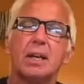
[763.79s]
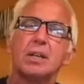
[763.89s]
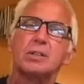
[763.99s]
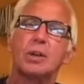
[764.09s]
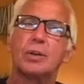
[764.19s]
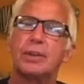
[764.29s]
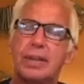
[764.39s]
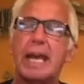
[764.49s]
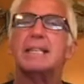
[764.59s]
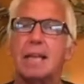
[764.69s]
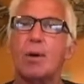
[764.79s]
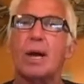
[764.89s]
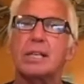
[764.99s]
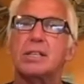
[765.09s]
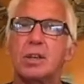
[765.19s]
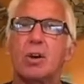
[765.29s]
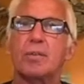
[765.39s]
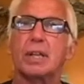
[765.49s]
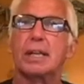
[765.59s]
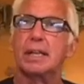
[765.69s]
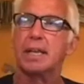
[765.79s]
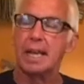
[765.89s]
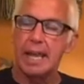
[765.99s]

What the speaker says: So that's how I see overlanding.